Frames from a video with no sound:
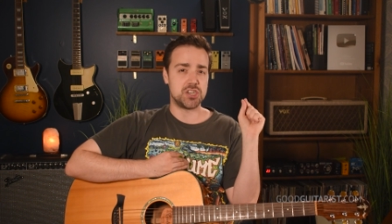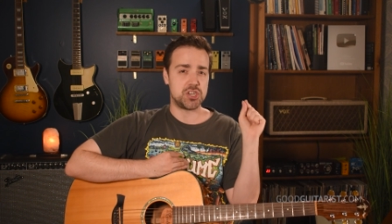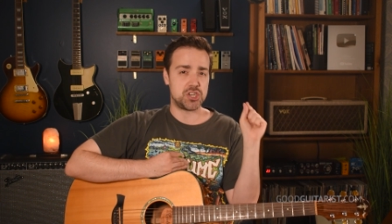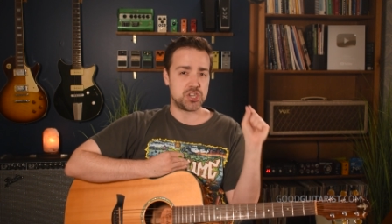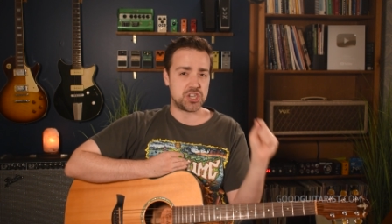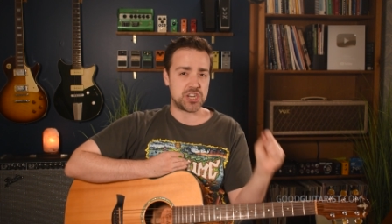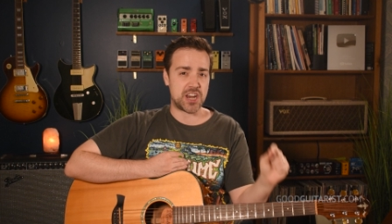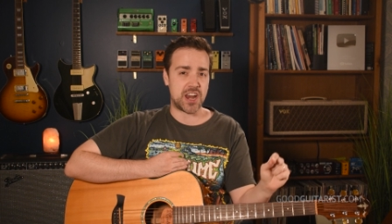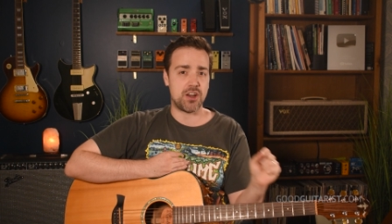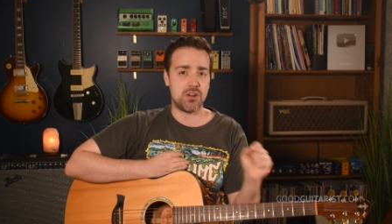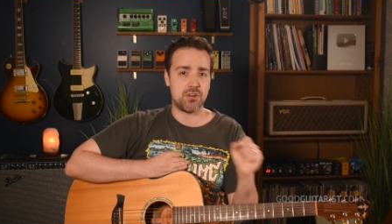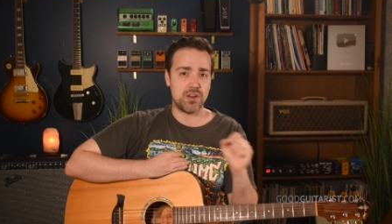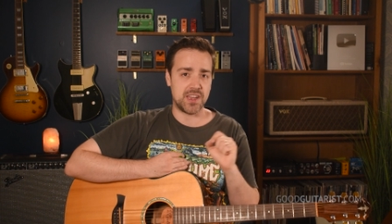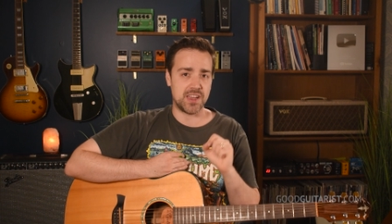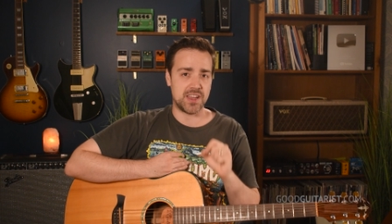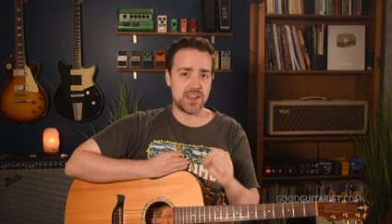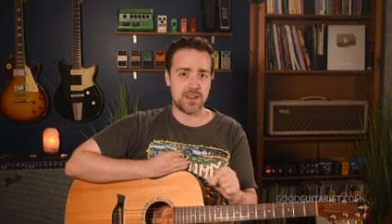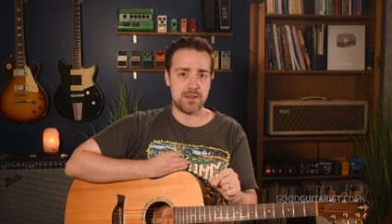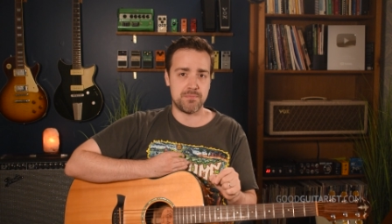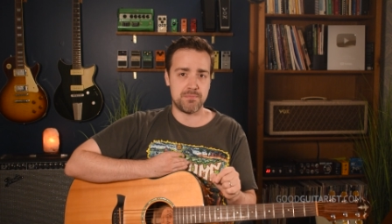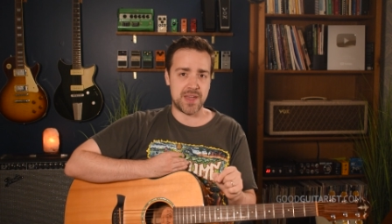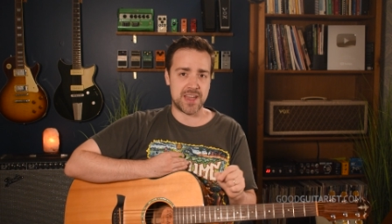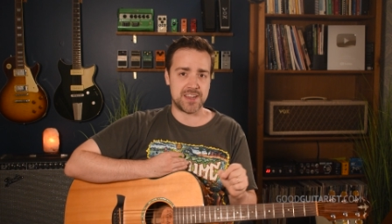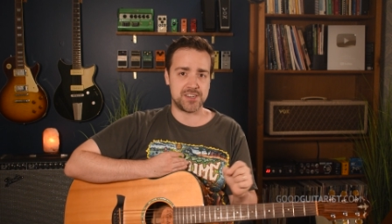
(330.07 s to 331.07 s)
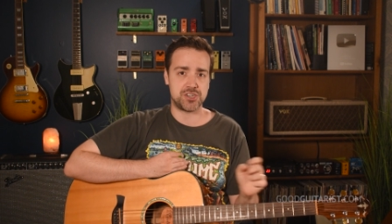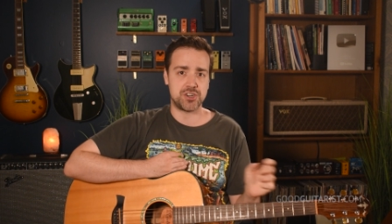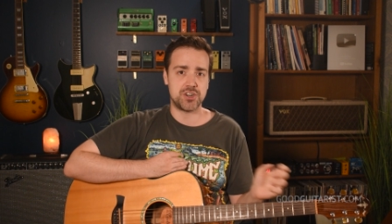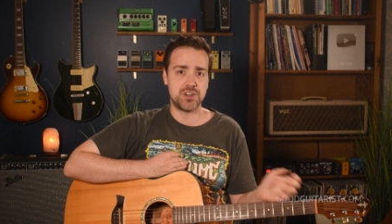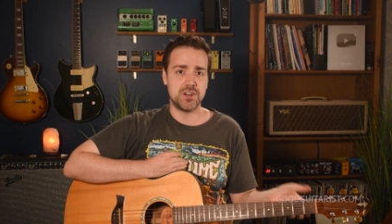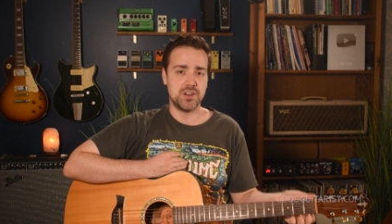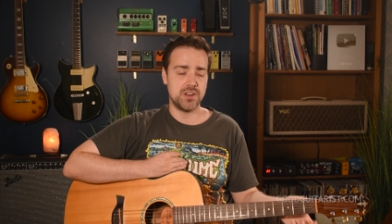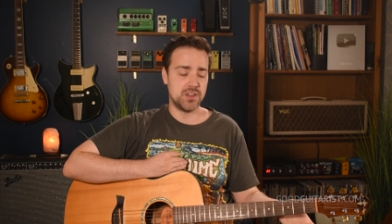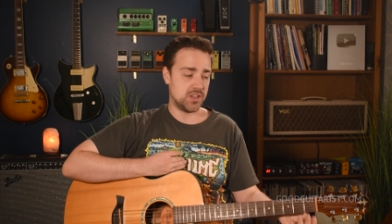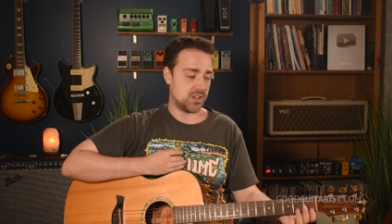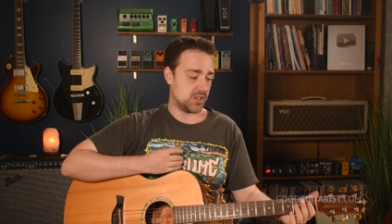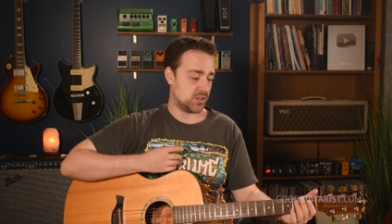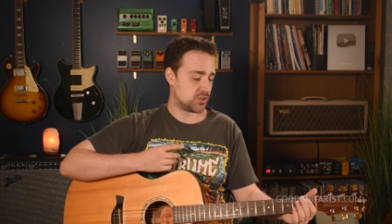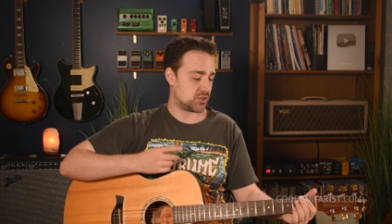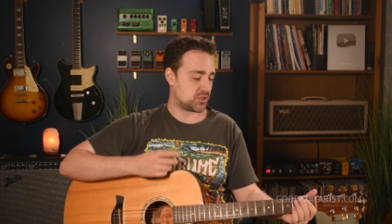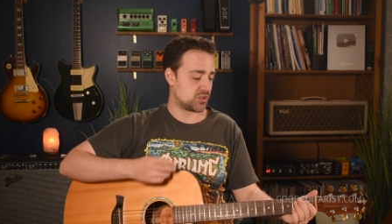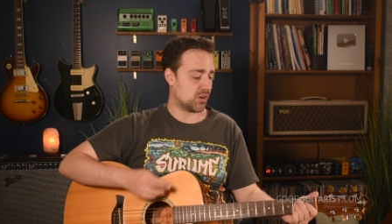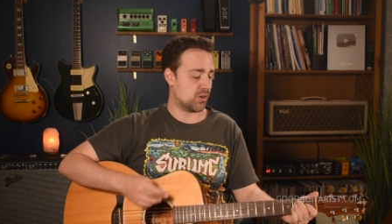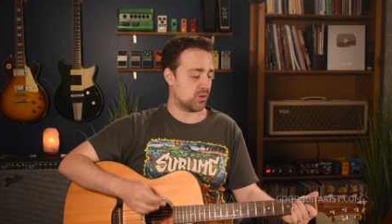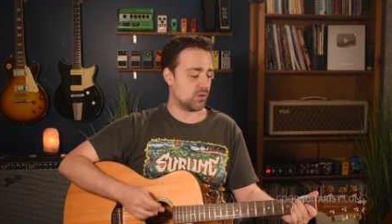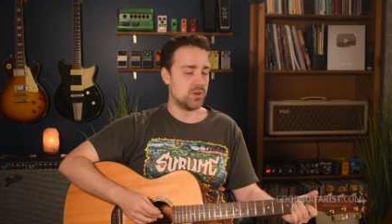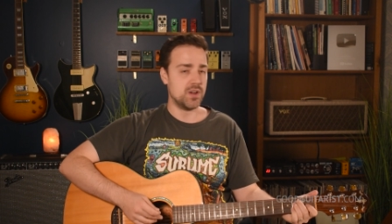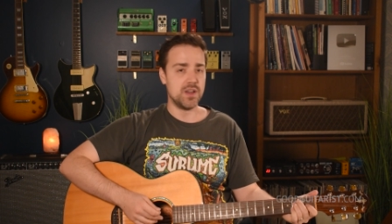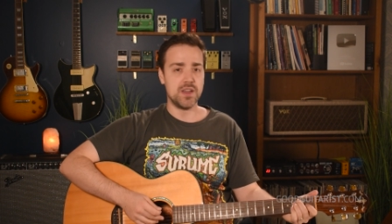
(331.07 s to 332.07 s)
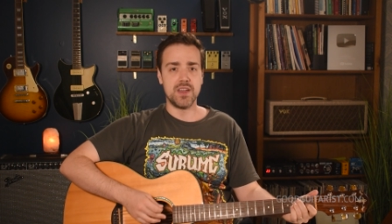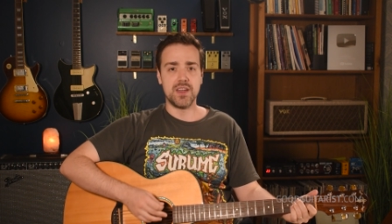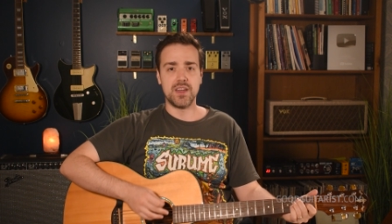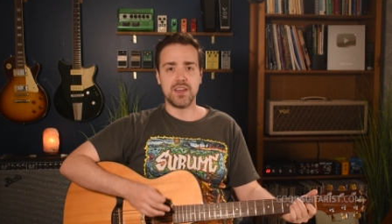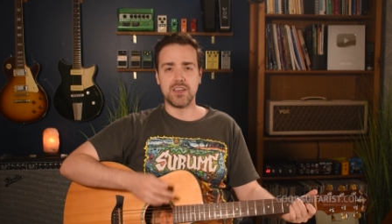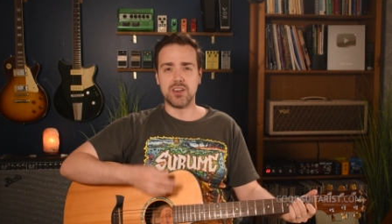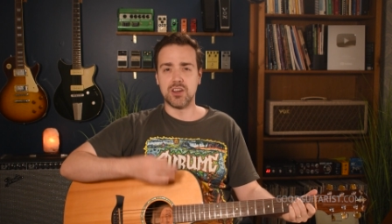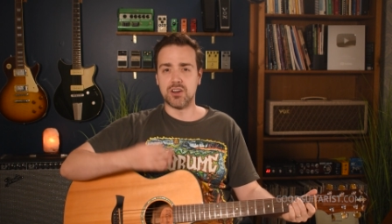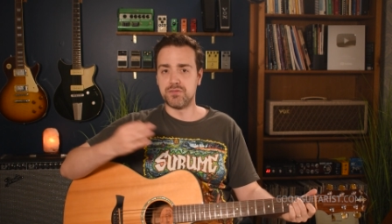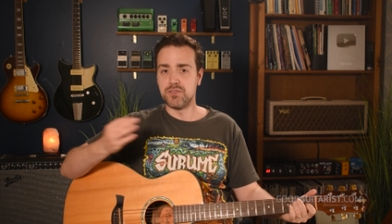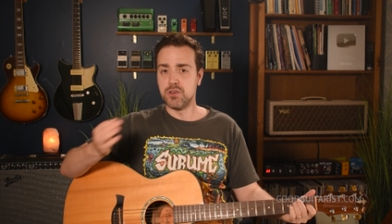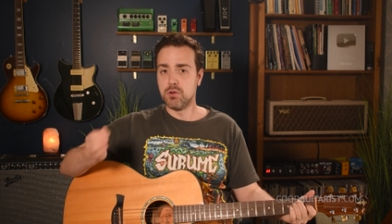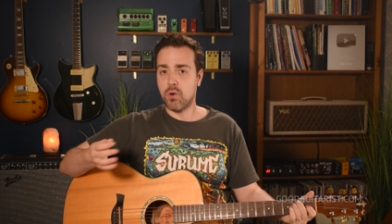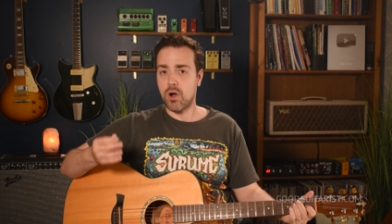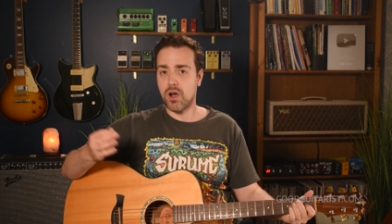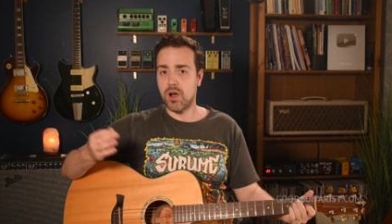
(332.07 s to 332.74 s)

sharing a measure. So, you know, if you